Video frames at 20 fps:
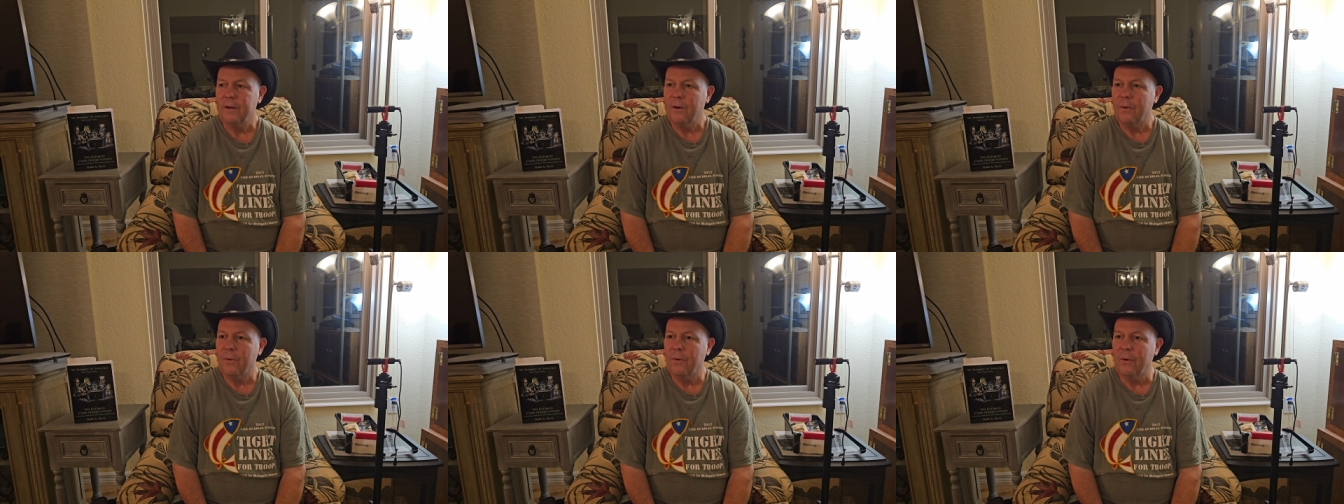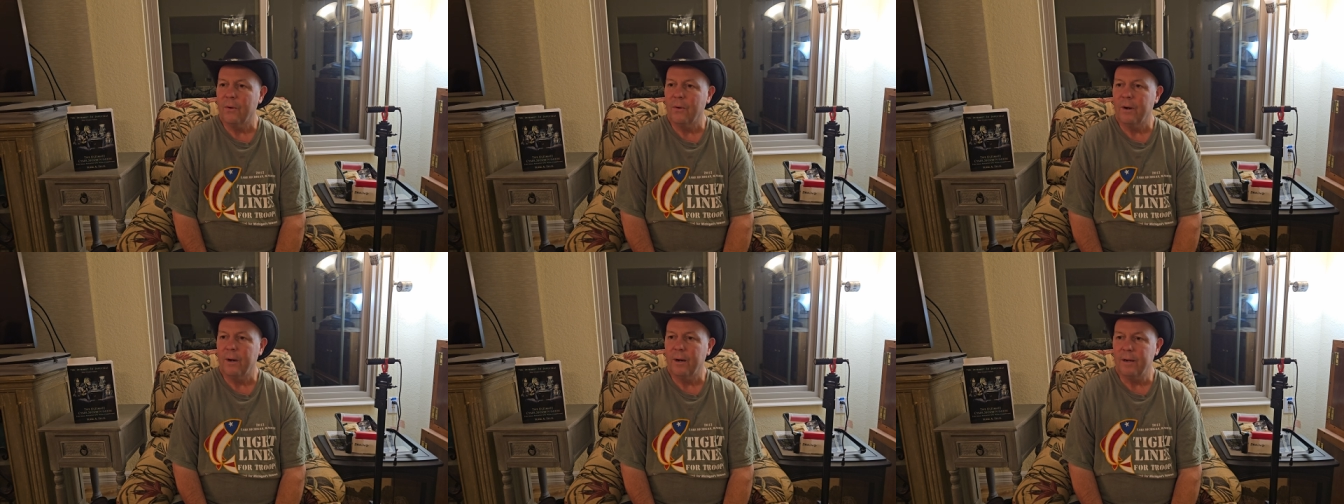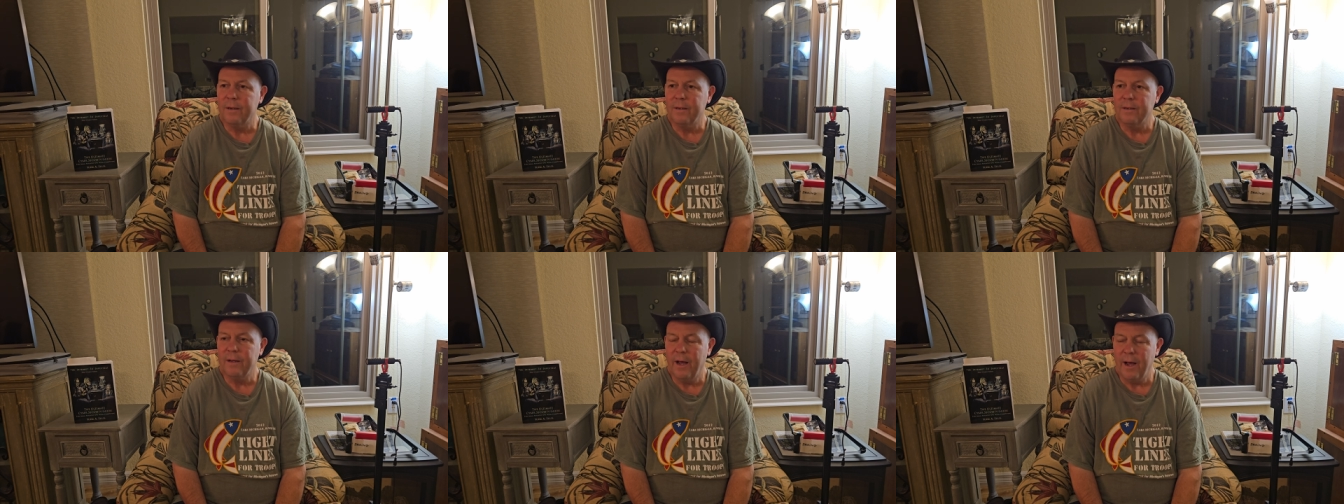or
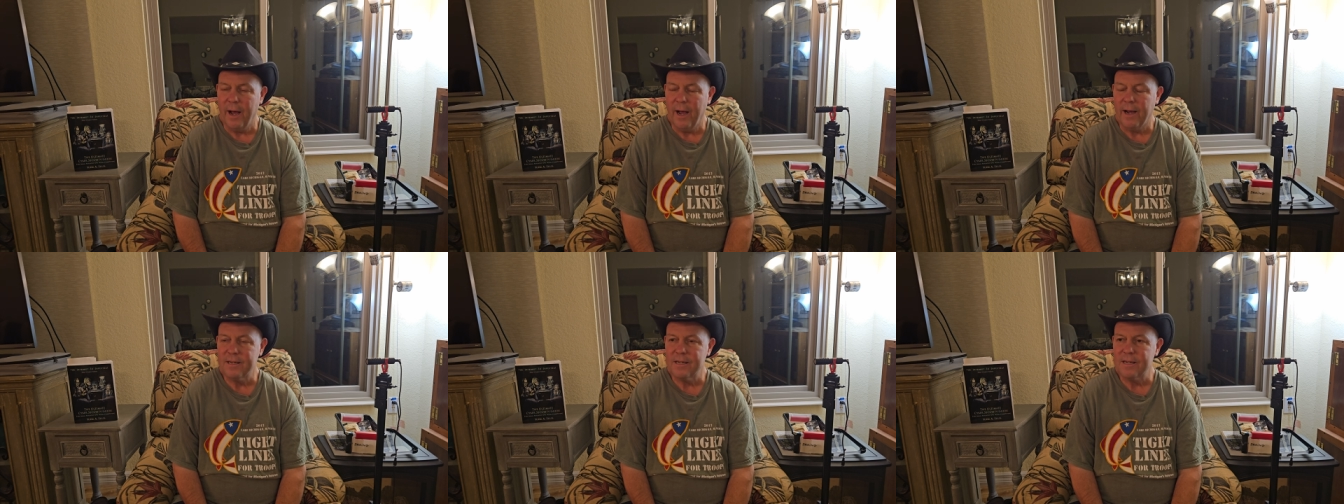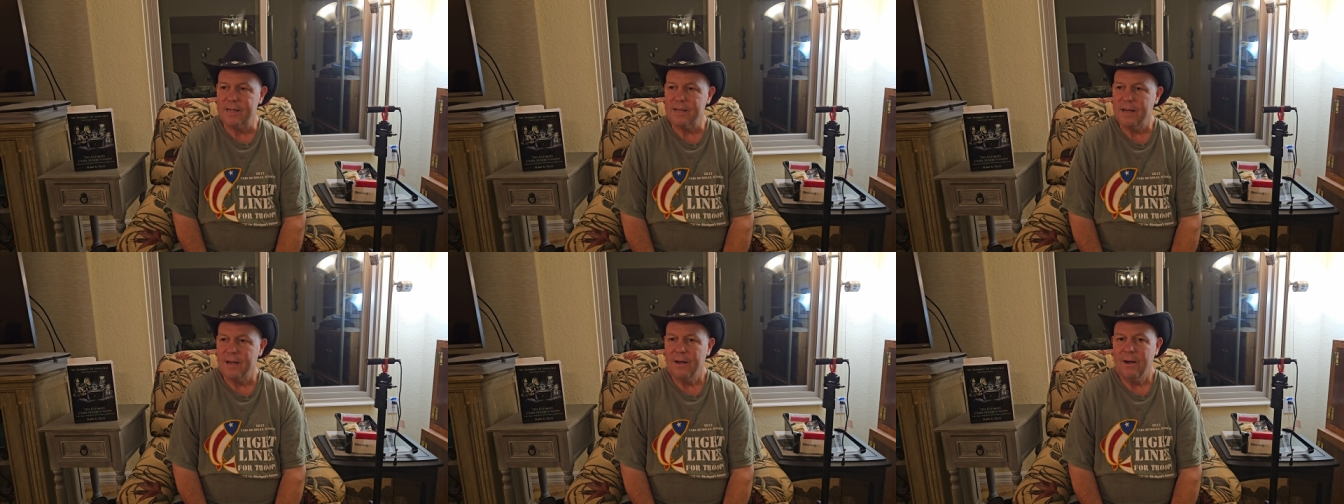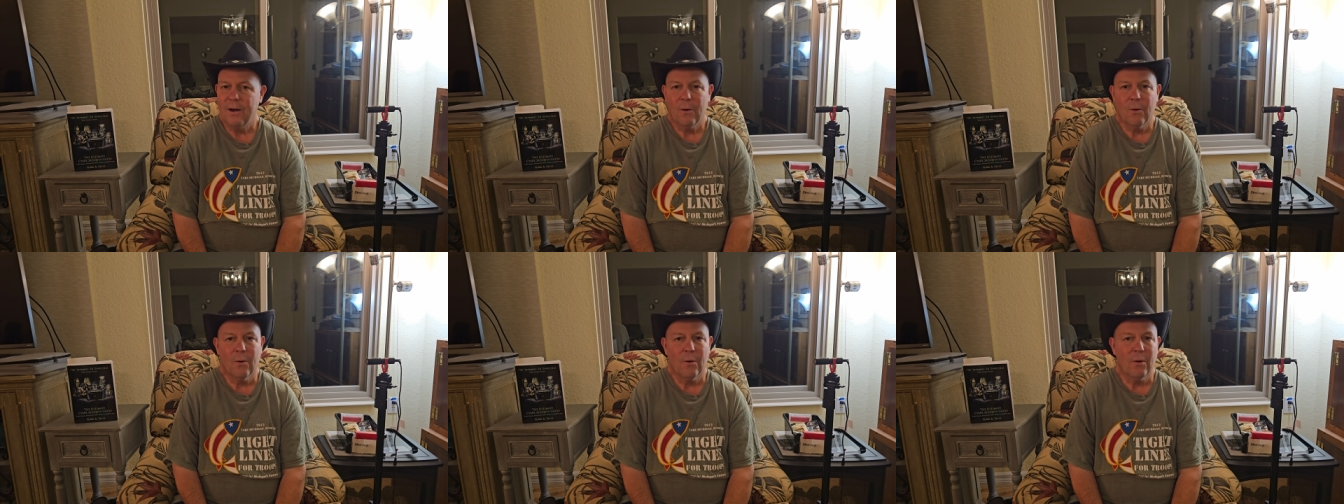X
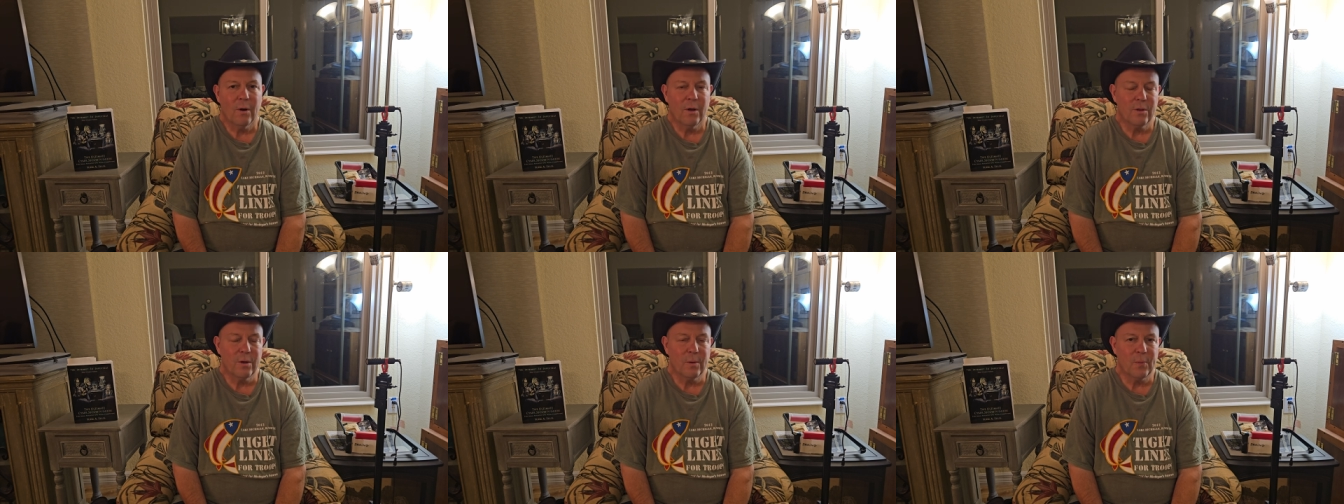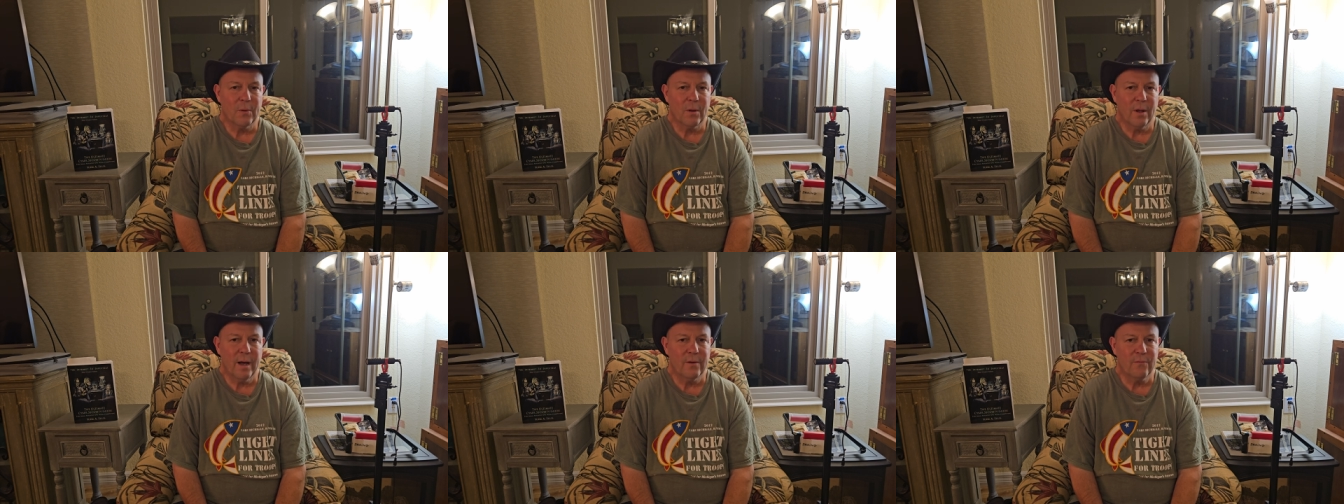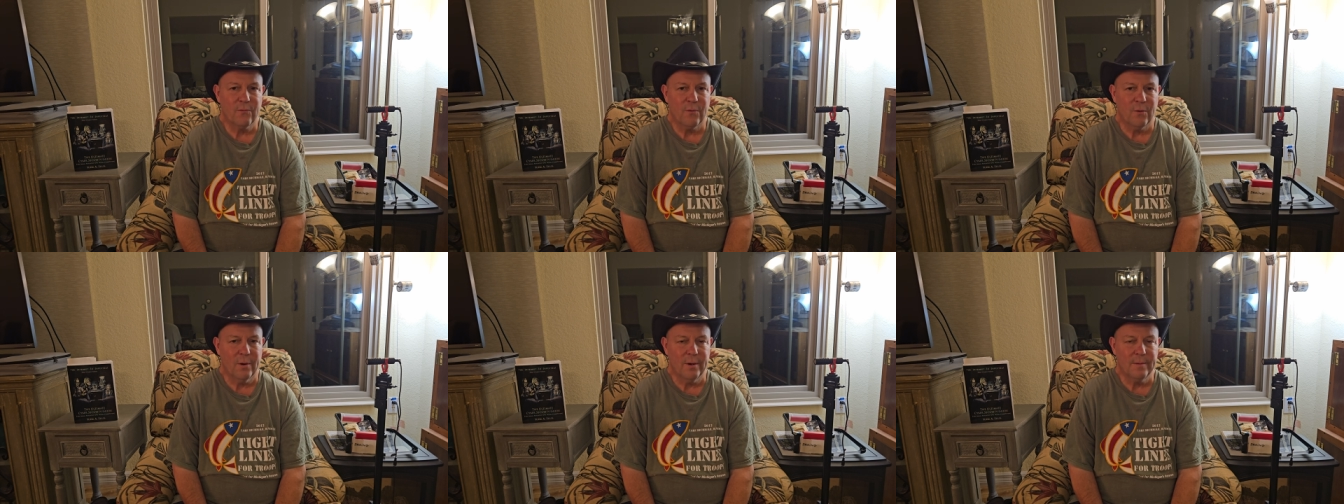or other
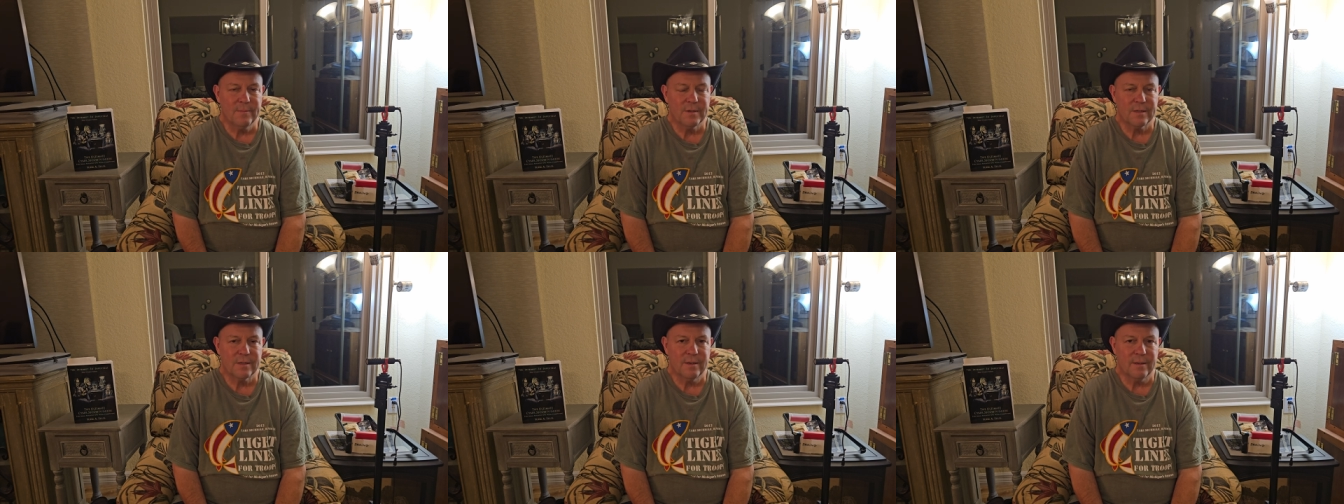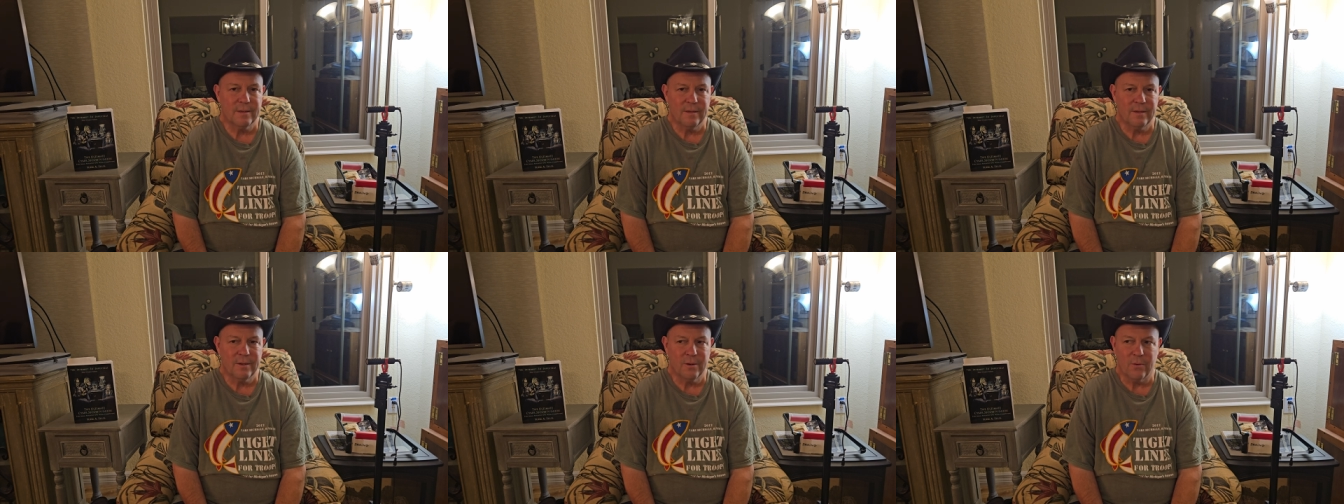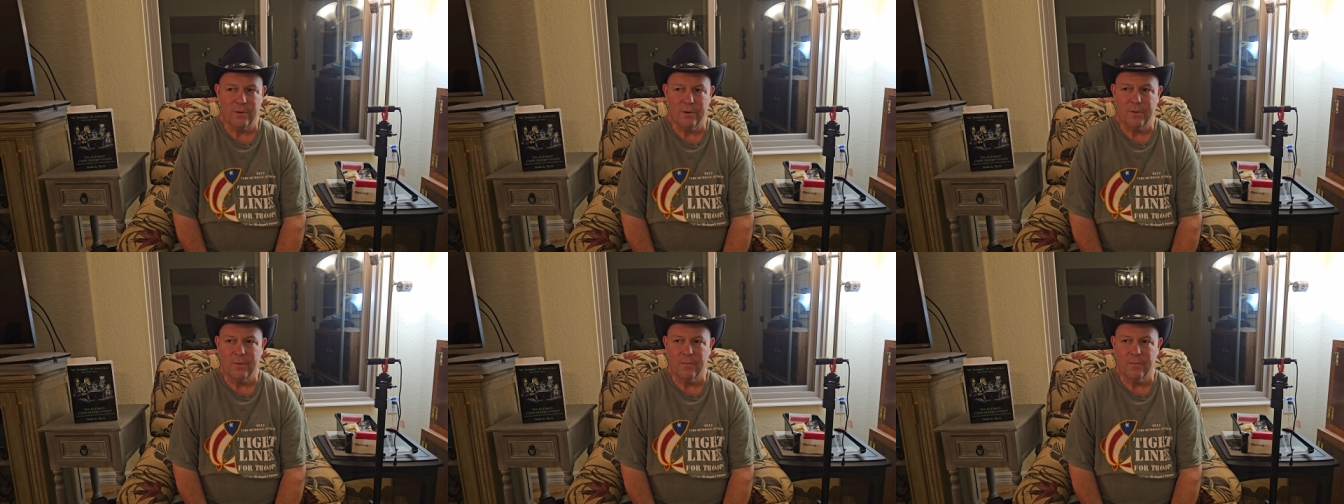platforms that, you know,